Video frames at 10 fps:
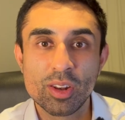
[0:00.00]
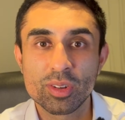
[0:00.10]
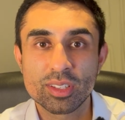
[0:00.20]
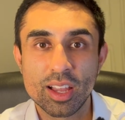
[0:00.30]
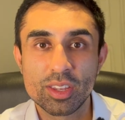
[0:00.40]

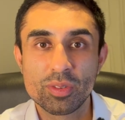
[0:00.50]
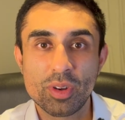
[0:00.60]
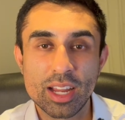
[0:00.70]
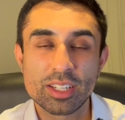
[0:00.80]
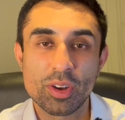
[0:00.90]
looks like you've
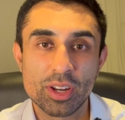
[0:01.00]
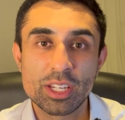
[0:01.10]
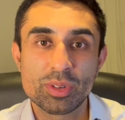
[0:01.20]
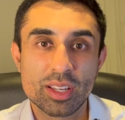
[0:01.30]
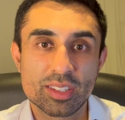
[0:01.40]
actually got an
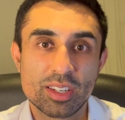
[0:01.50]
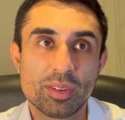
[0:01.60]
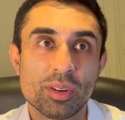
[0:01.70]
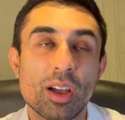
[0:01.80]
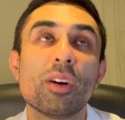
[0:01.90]
interest and
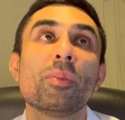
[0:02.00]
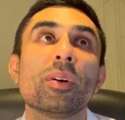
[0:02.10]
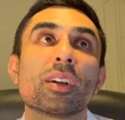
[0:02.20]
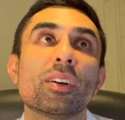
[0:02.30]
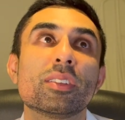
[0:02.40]
you're like, oh
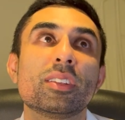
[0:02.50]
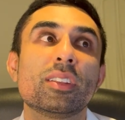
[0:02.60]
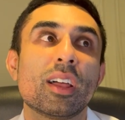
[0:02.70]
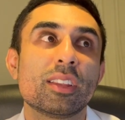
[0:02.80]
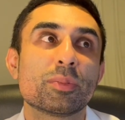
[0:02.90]
my God,
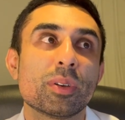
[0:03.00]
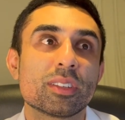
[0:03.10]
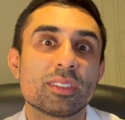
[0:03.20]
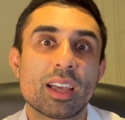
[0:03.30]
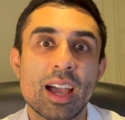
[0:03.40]
like this
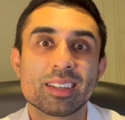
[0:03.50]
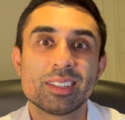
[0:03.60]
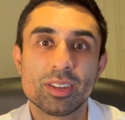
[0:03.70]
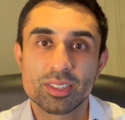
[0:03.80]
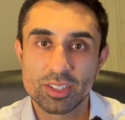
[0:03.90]
person actually
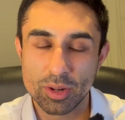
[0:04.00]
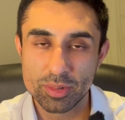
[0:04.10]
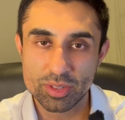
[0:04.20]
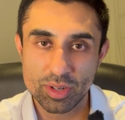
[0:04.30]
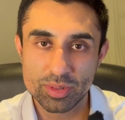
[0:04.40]
knows the job
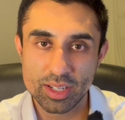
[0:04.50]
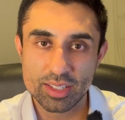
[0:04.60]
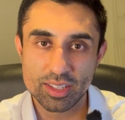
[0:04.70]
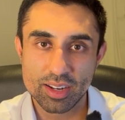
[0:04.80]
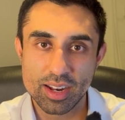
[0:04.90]
description inside and